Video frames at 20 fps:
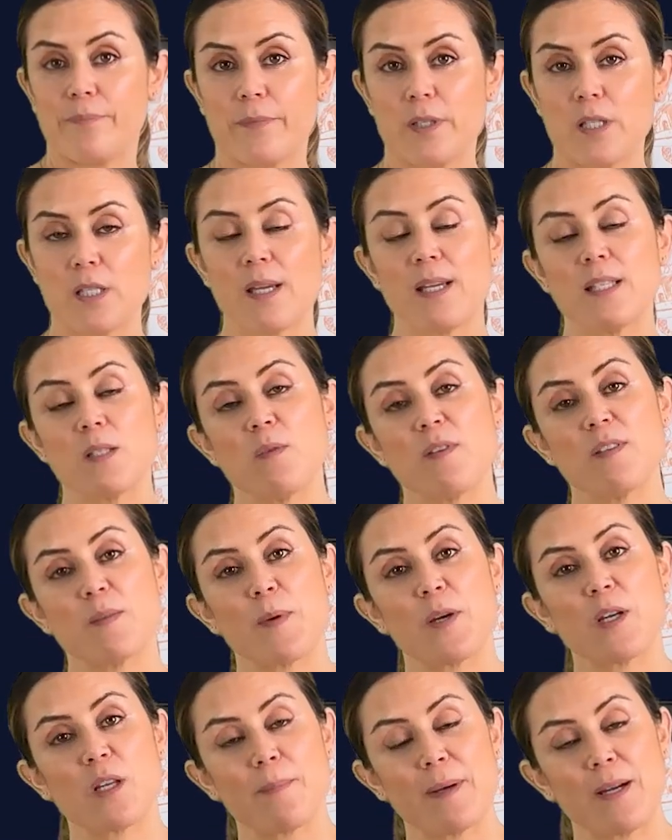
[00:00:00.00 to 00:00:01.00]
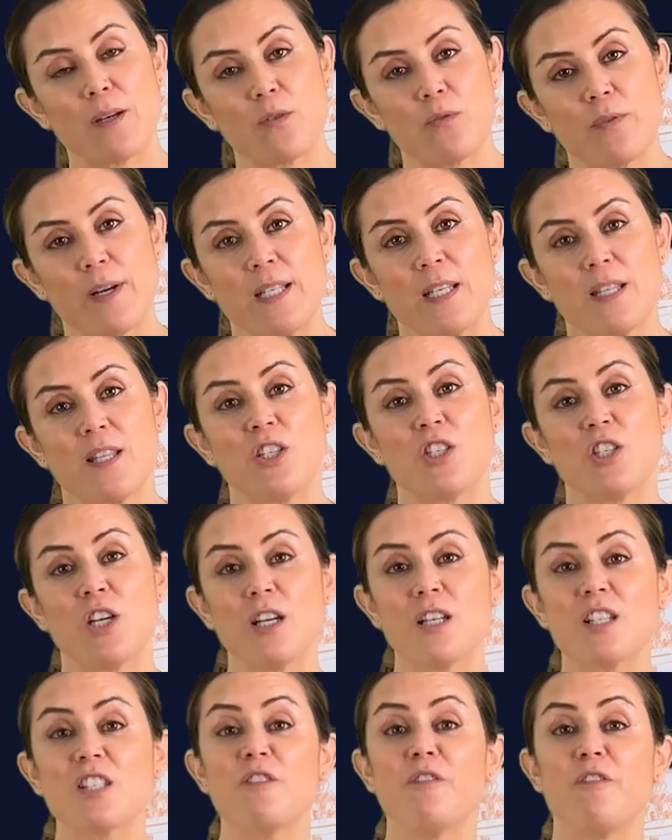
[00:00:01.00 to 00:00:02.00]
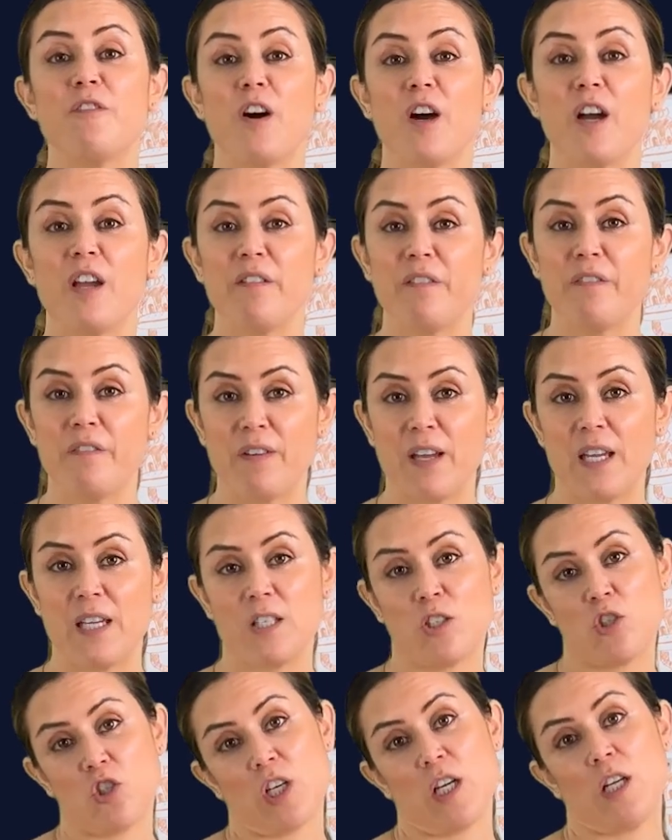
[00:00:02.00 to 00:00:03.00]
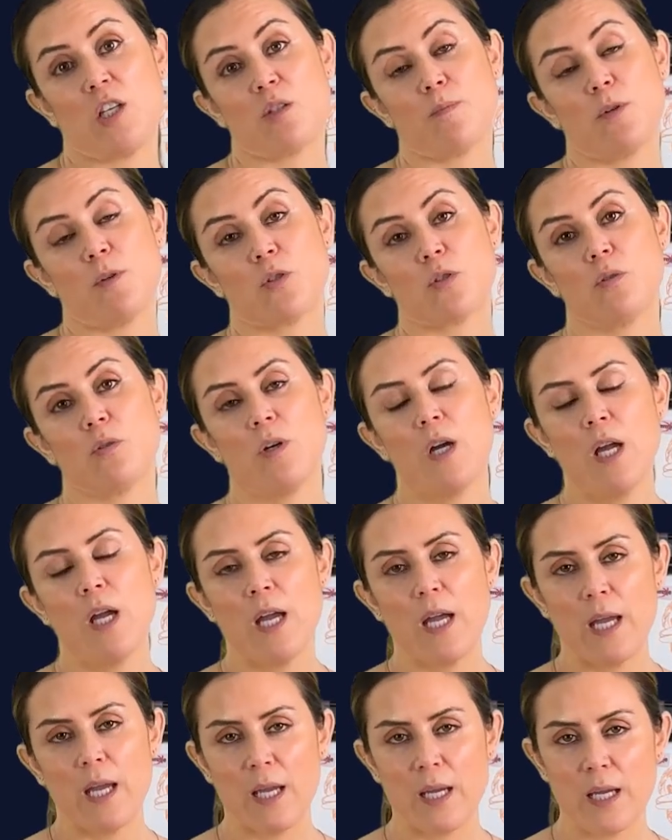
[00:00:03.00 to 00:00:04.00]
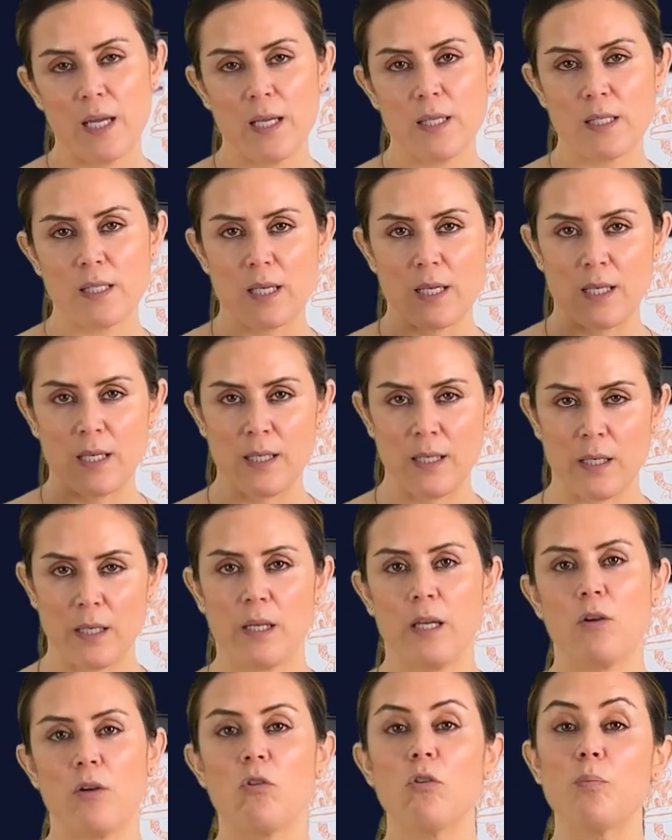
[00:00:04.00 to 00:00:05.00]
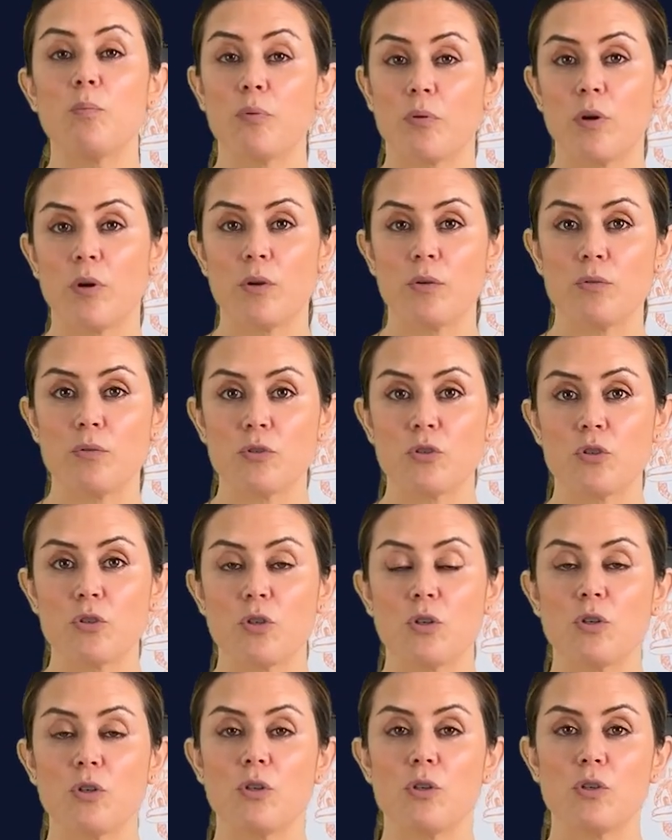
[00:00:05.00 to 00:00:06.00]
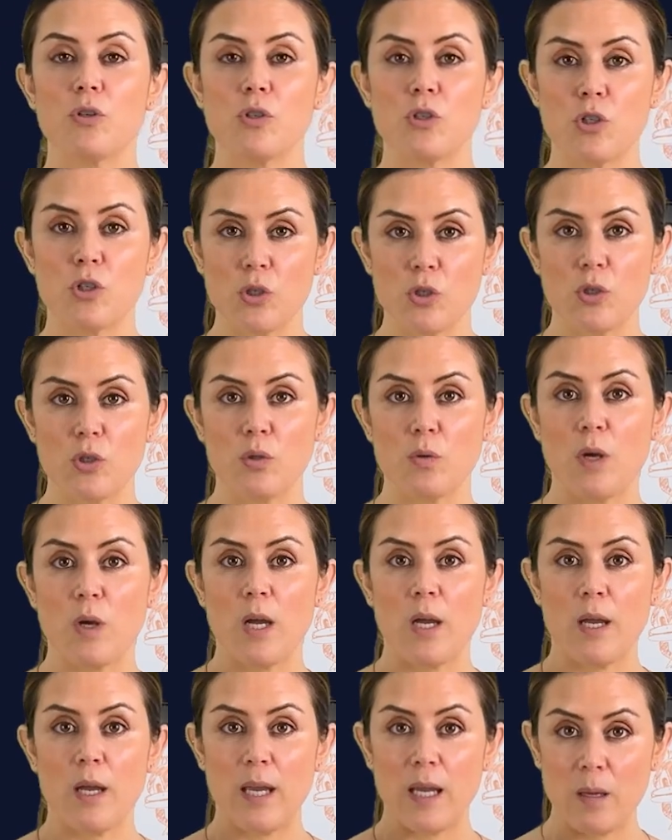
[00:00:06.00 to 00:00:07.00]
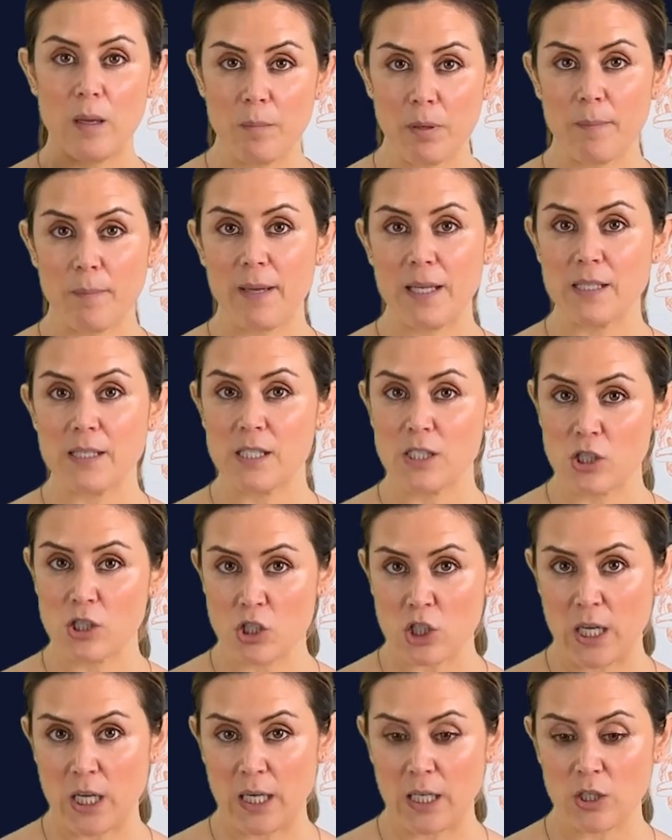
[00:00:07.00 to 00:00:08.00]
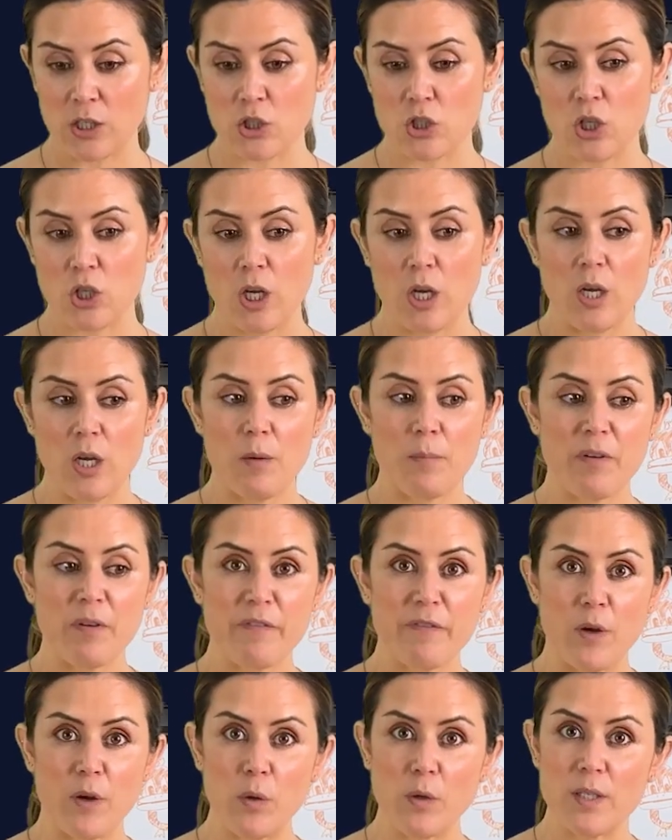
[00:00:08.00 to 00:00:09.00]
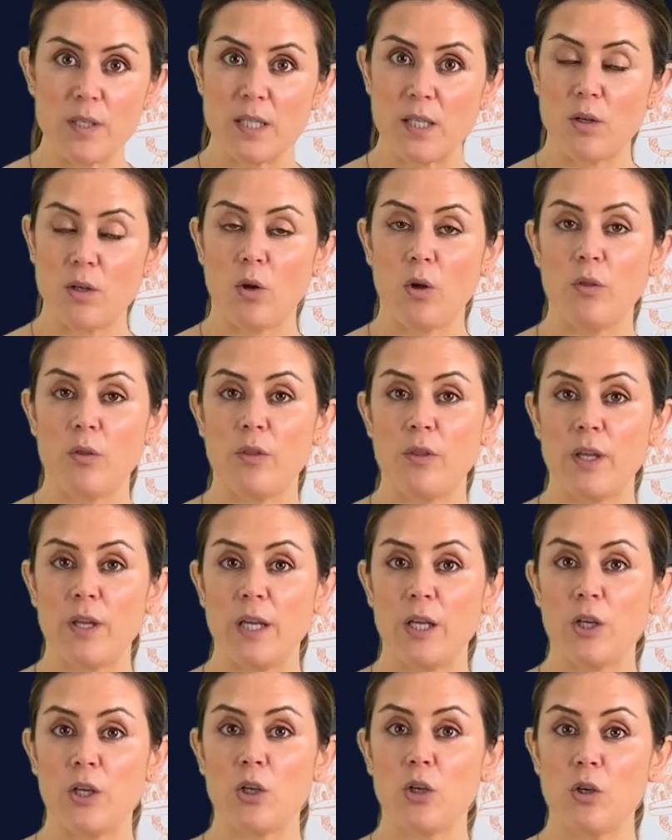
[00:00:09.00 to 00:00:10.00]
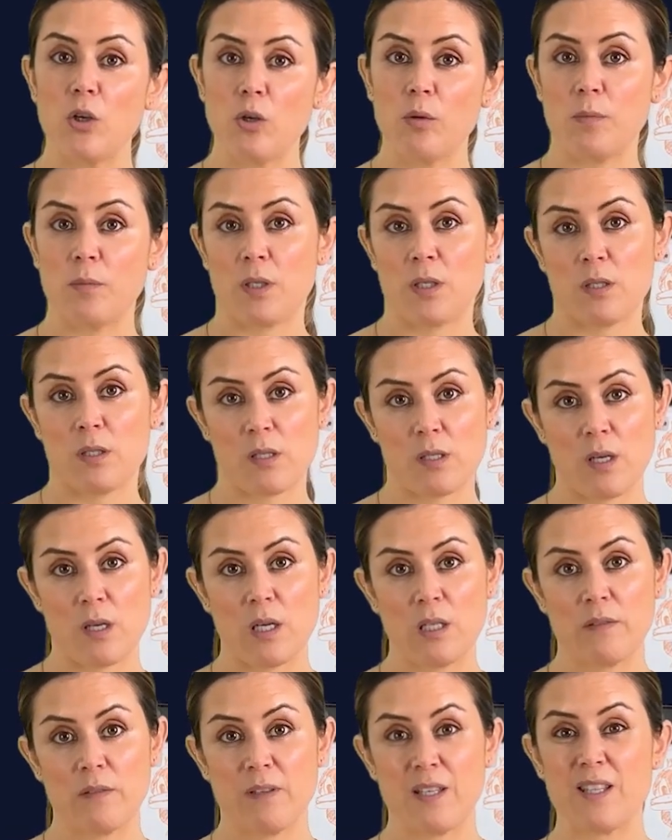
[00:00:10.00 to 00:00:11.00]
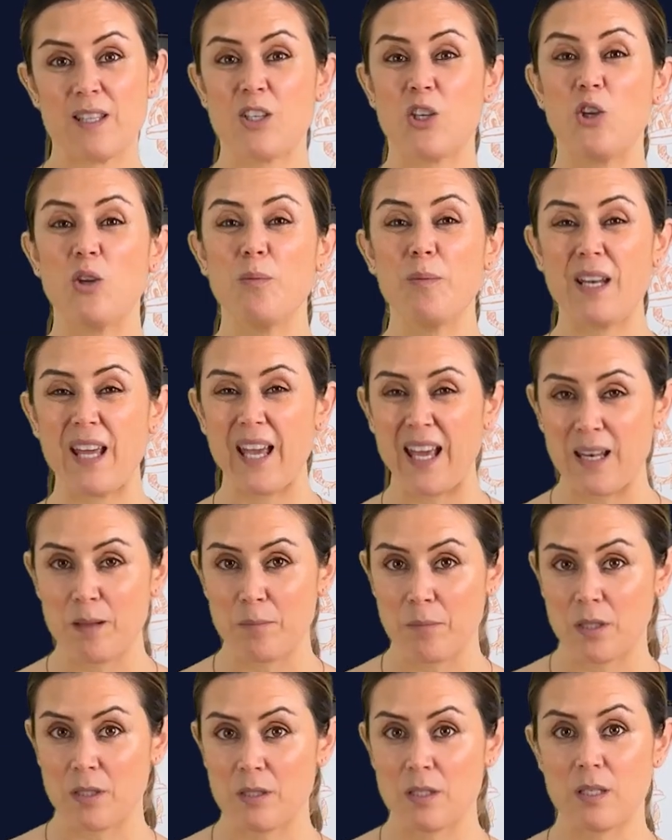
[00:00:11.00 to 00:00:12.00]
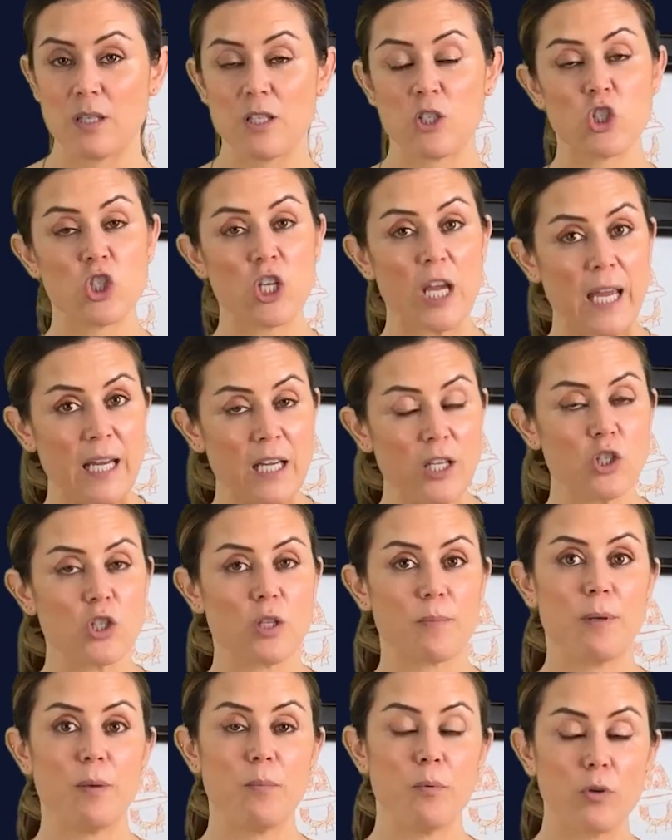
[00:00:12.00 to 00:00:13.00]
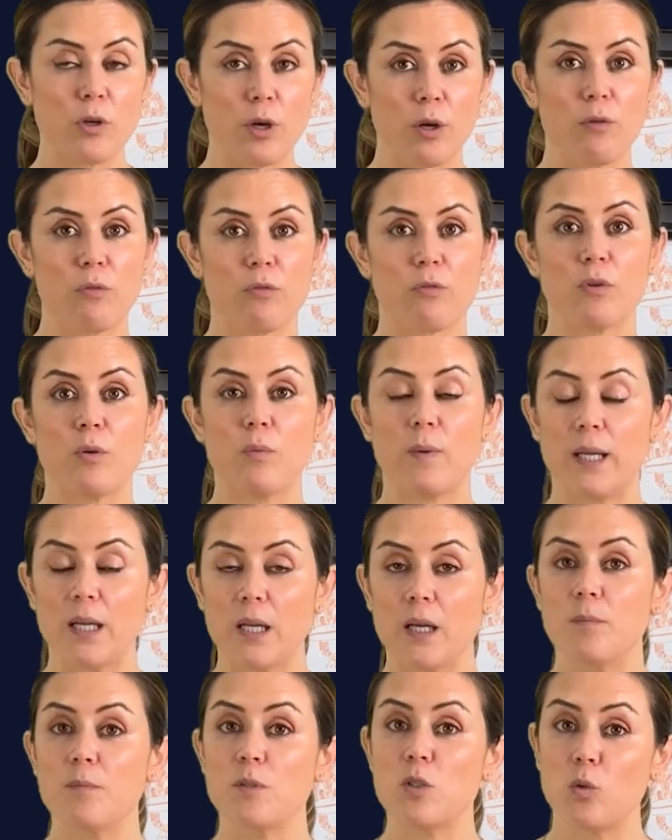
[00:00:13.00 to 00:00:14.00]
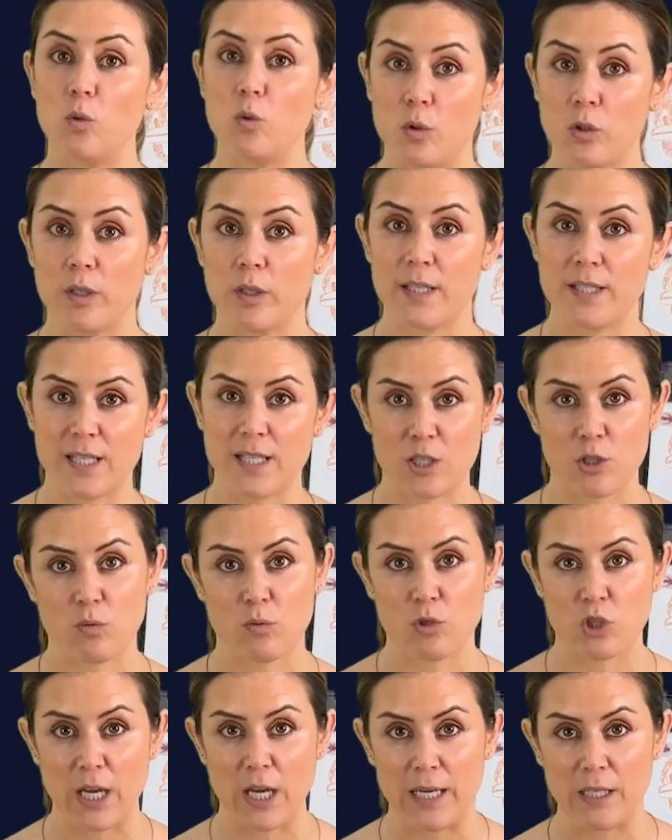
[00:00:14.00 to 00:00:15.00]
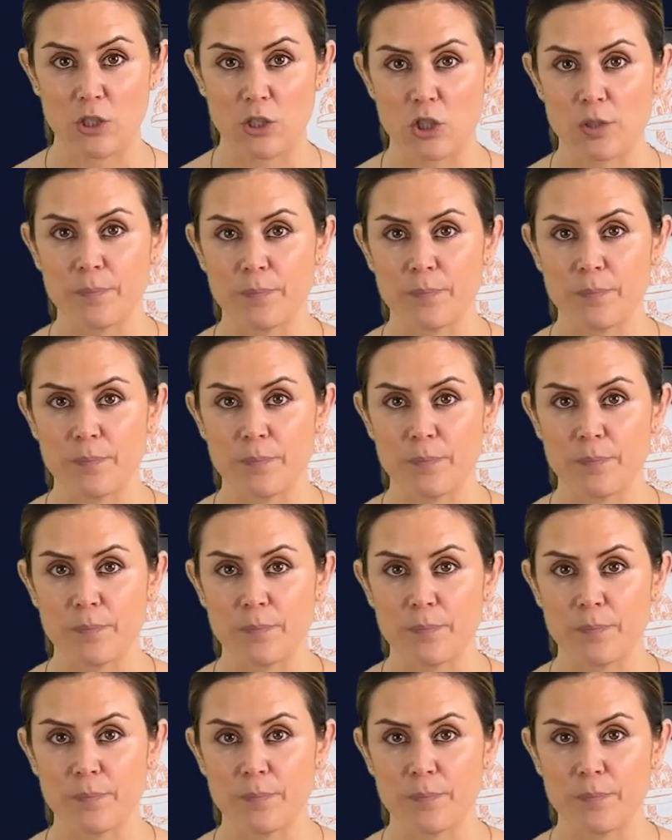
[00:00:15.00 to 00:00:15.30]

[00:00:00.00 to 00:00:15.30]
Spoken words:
so as we've spoken about already, the Duck's 5-phase change model is a linear approach to implementing change, but focusing on the human side of it, the human element and the change that people go through when it comes to organisational change.